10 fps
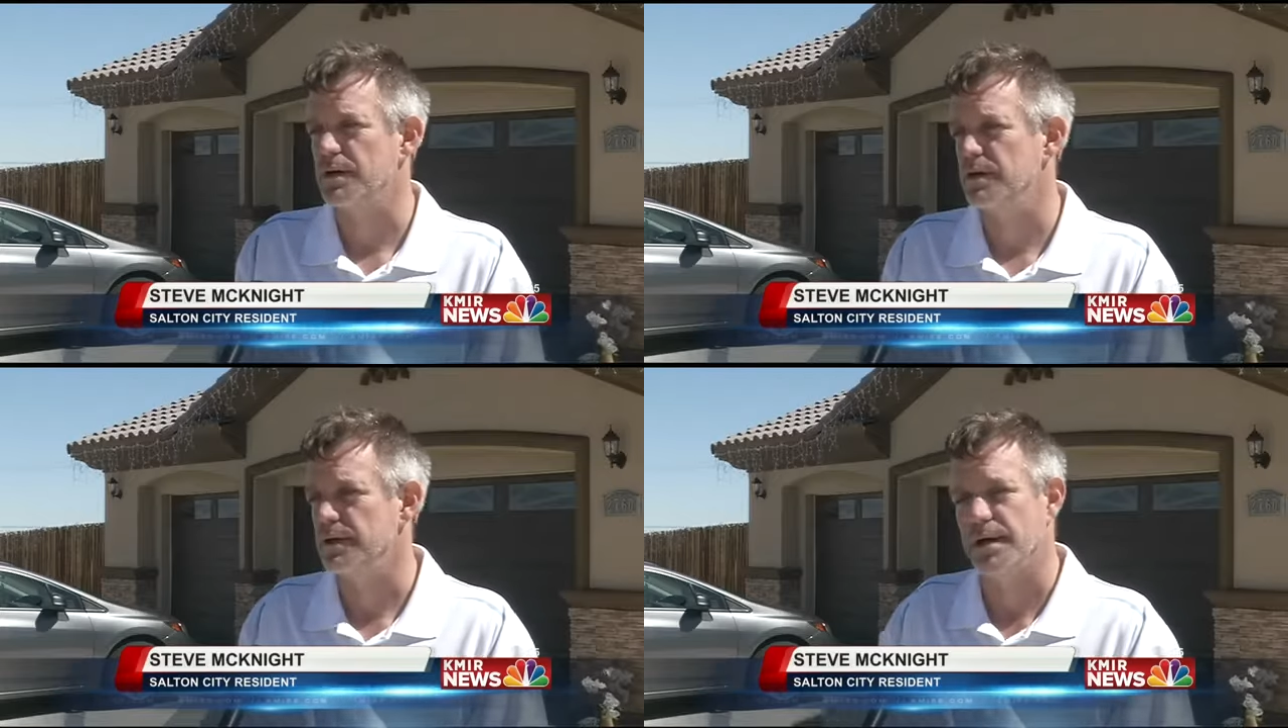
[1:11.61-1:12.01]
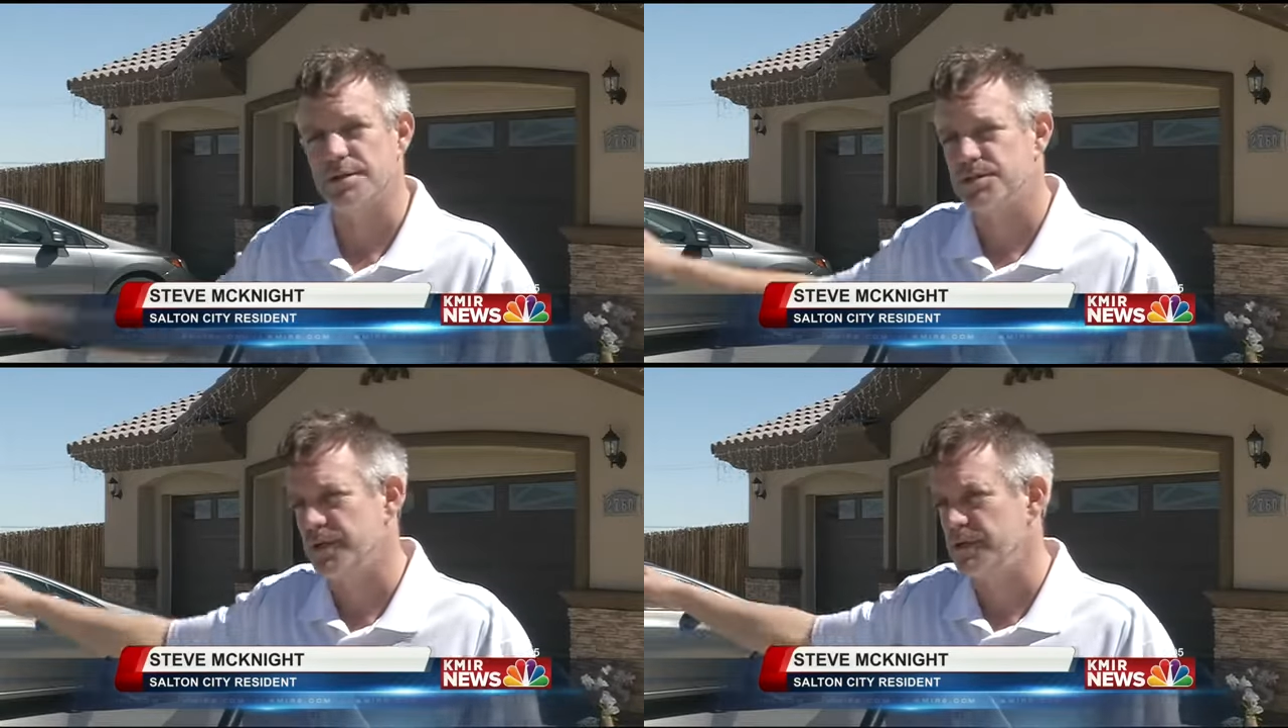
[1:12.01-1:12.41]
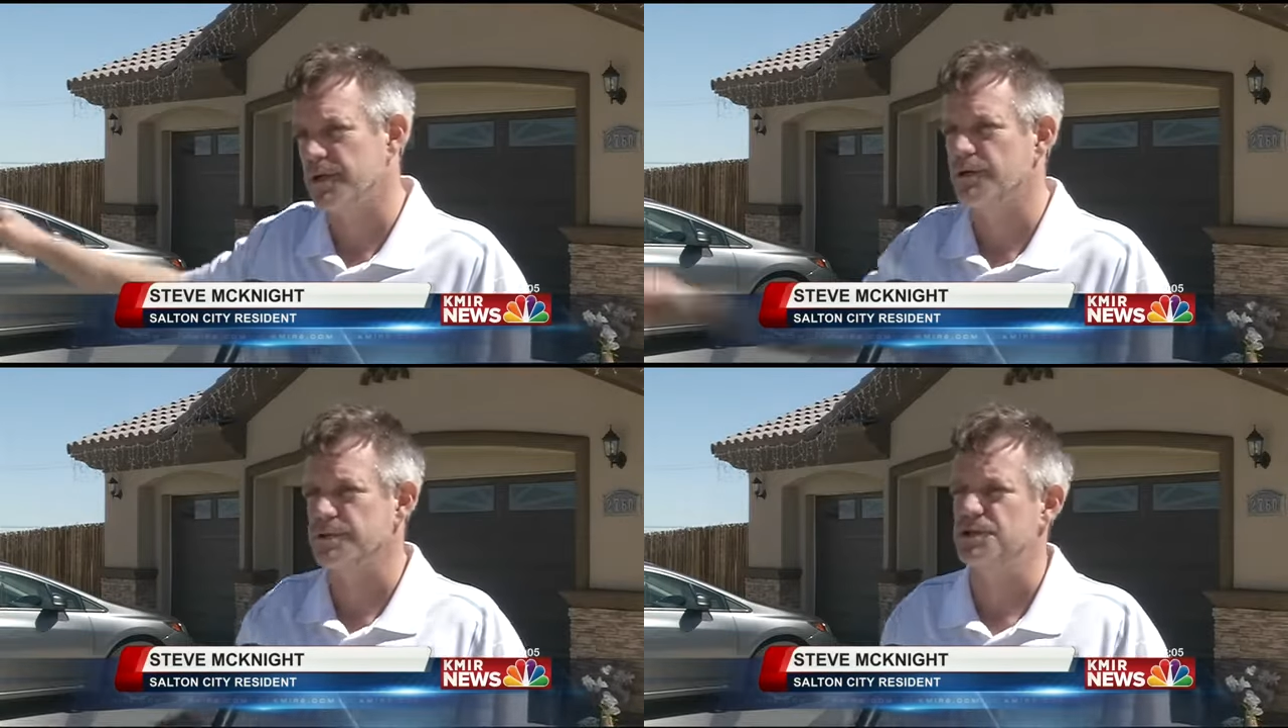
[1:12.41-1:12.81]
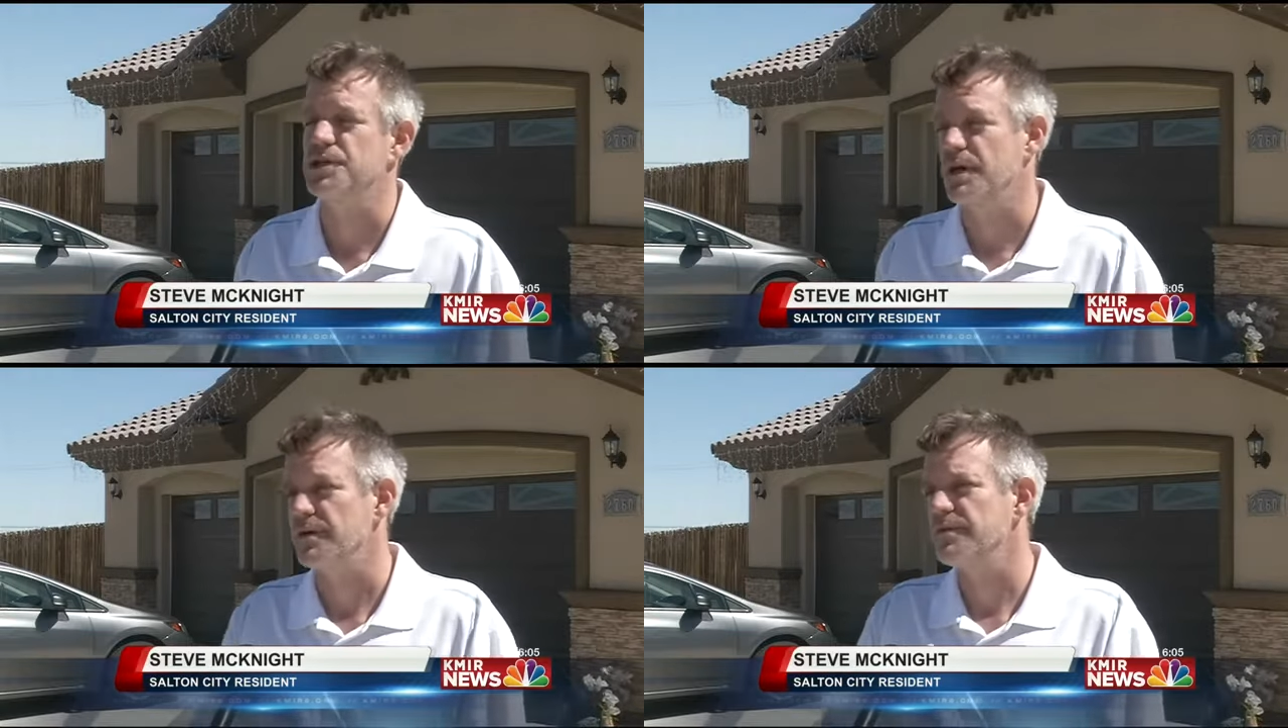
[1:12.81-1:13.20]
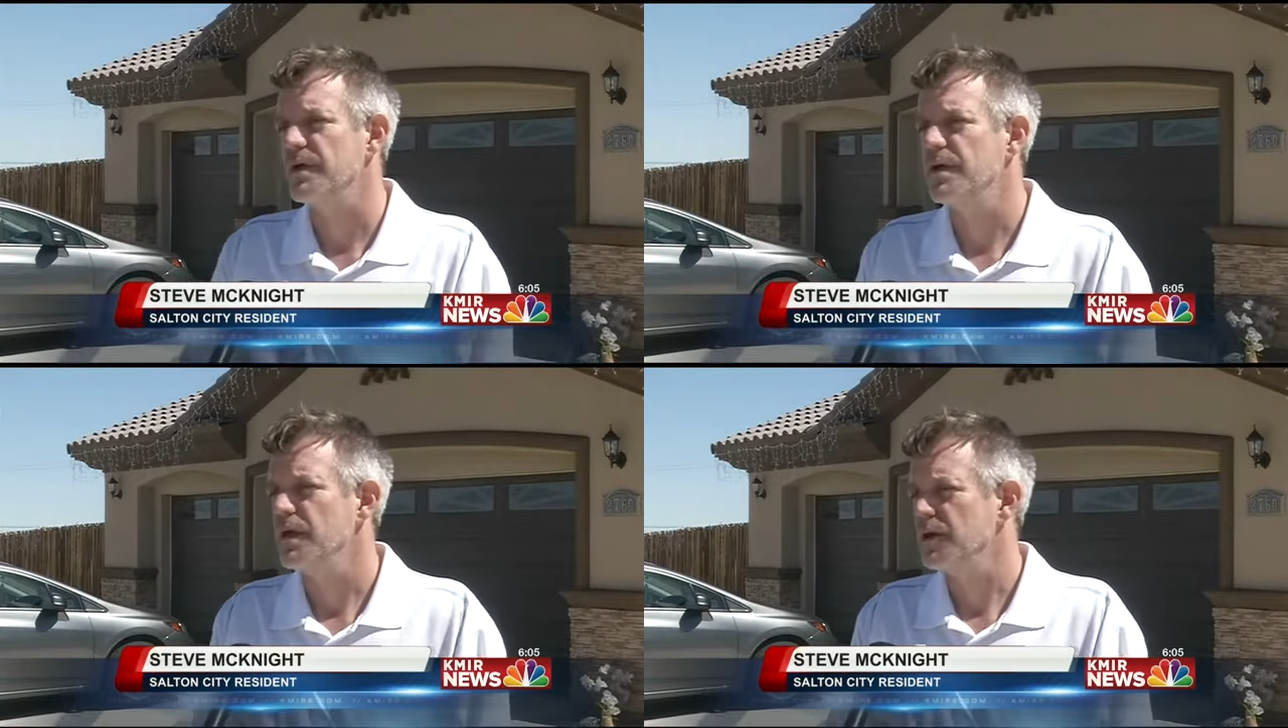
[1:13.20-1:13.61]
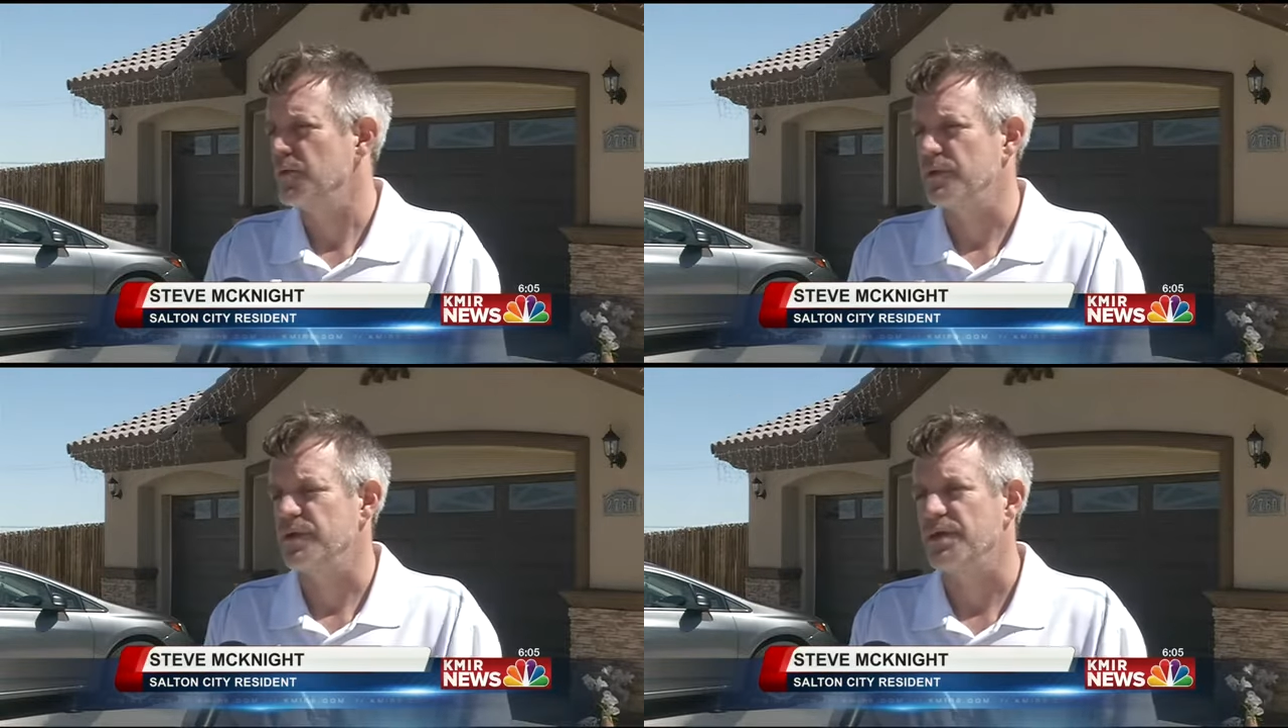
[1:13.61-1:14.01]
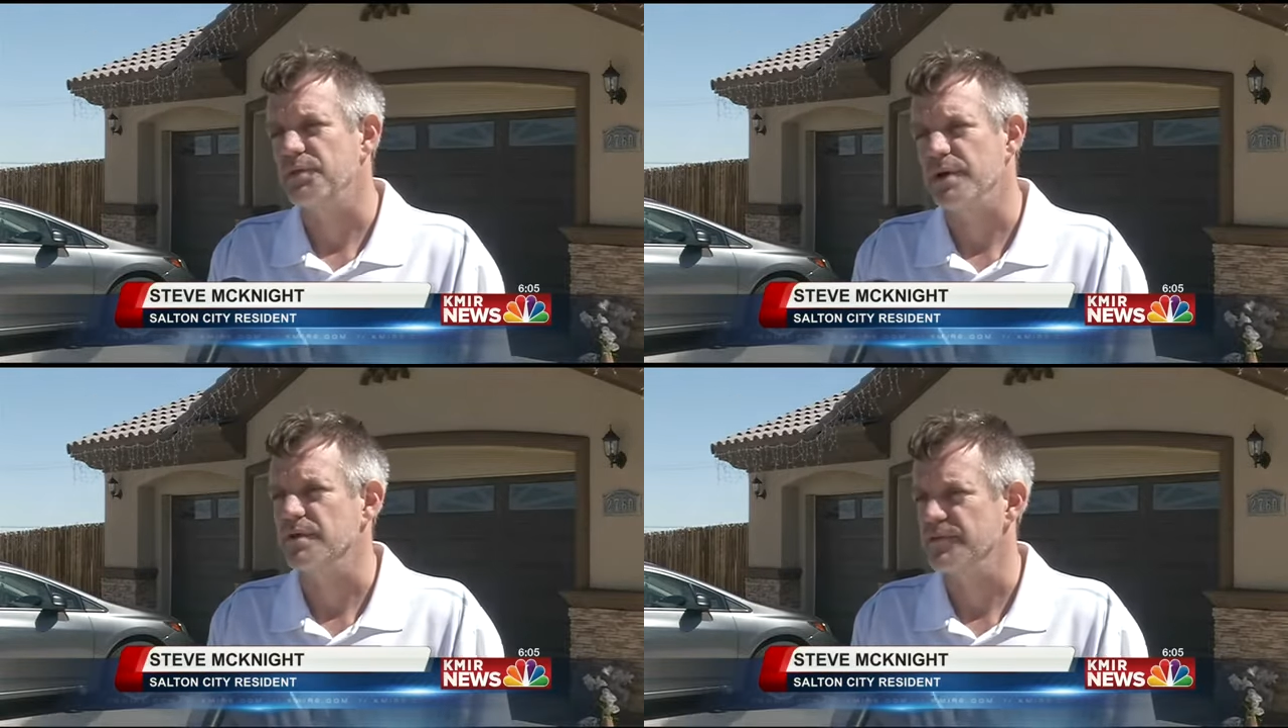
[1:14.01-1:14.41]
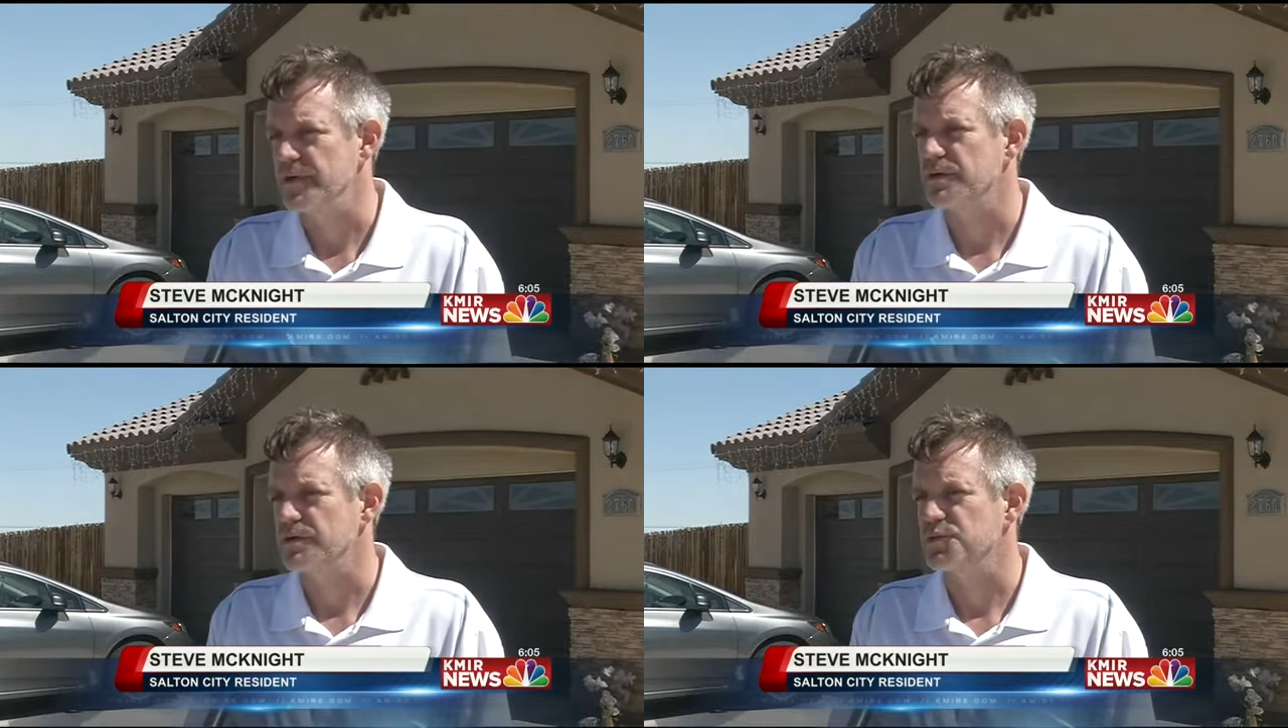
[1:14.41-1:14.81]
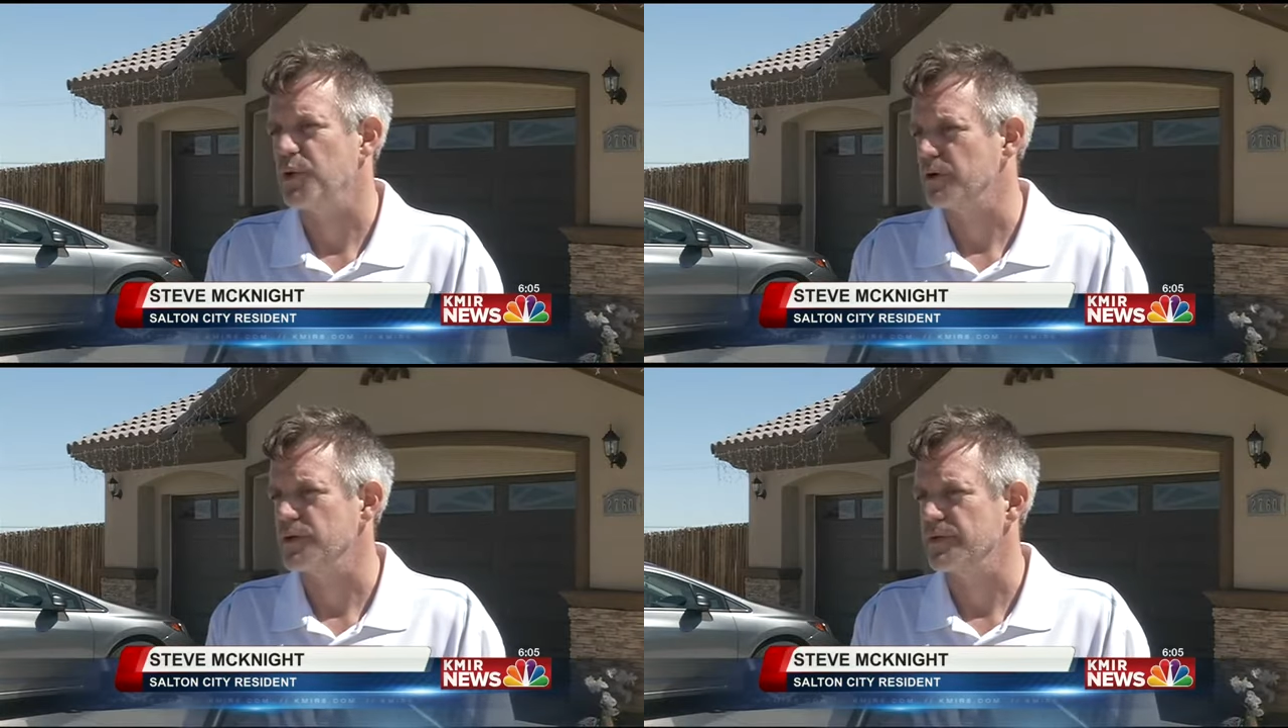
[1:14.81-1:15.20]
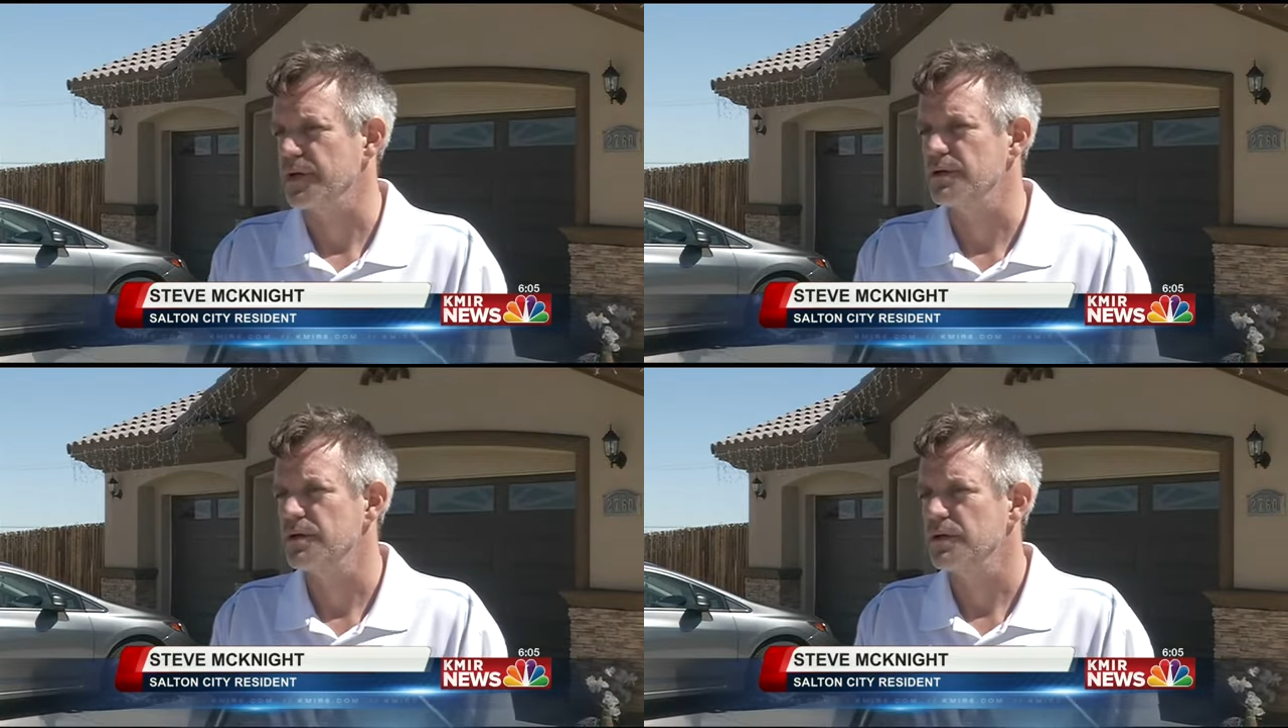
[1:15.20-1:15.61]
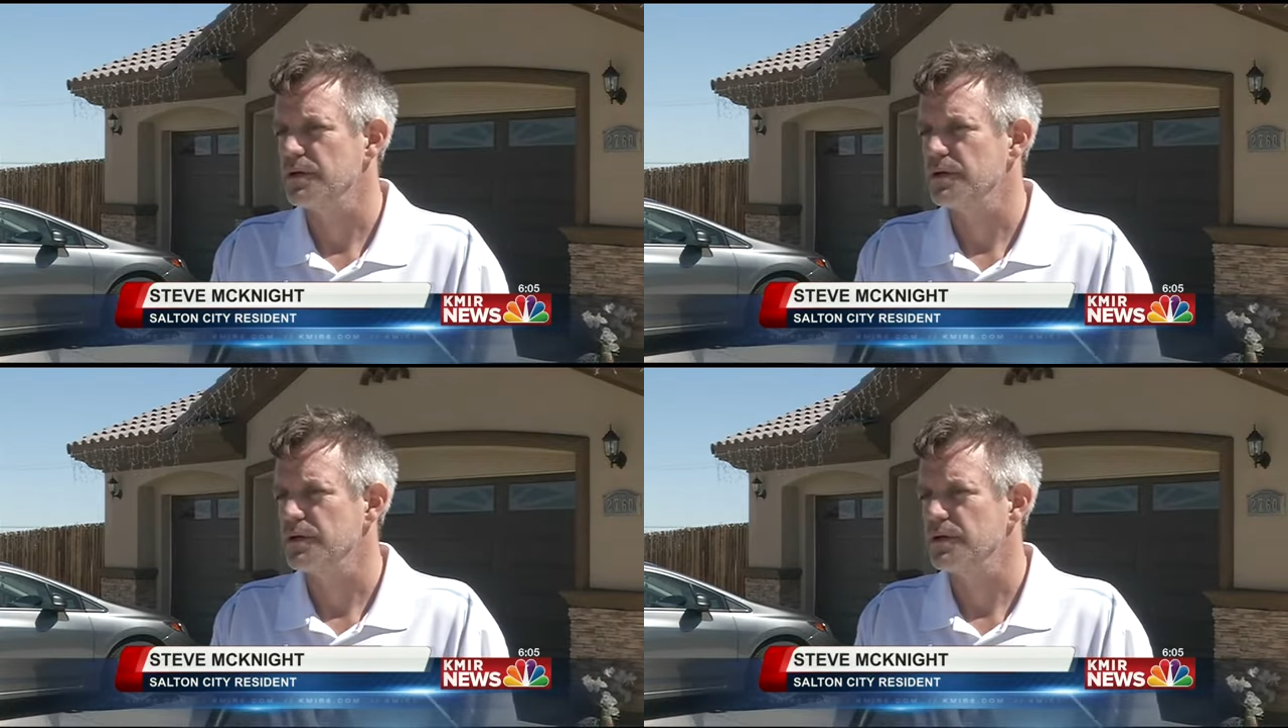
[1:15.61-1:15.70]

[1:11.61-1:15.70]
and down the street there was a sheriff with uh, three other vehicles parked over there.